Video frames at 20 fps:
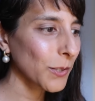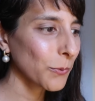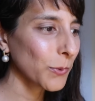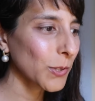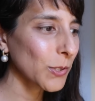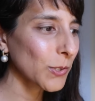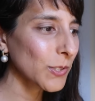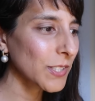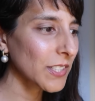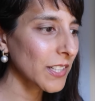
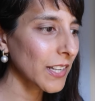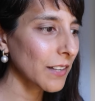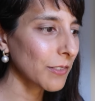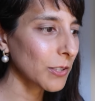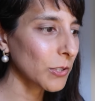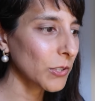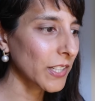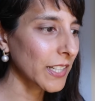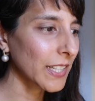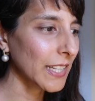We'll also have a
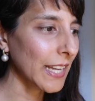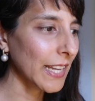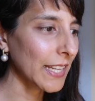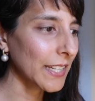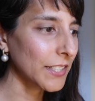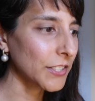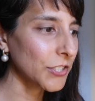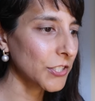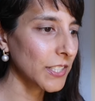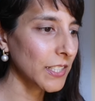look at
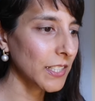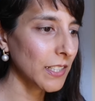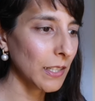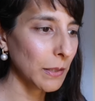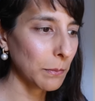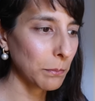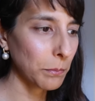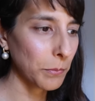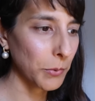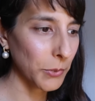energy
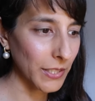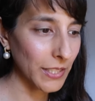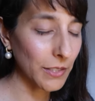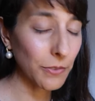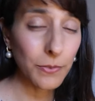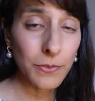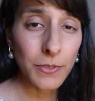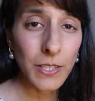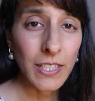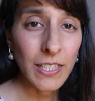in
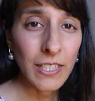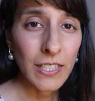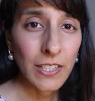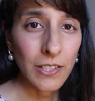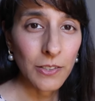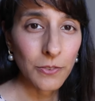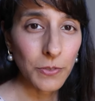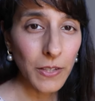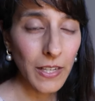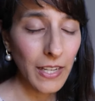brief
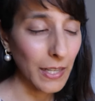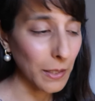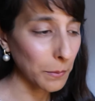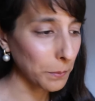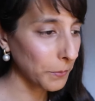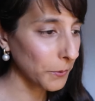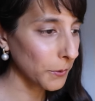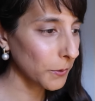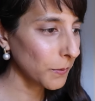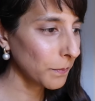for
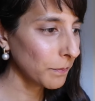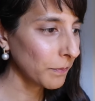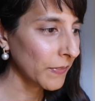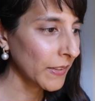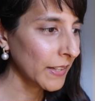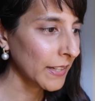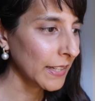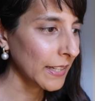April.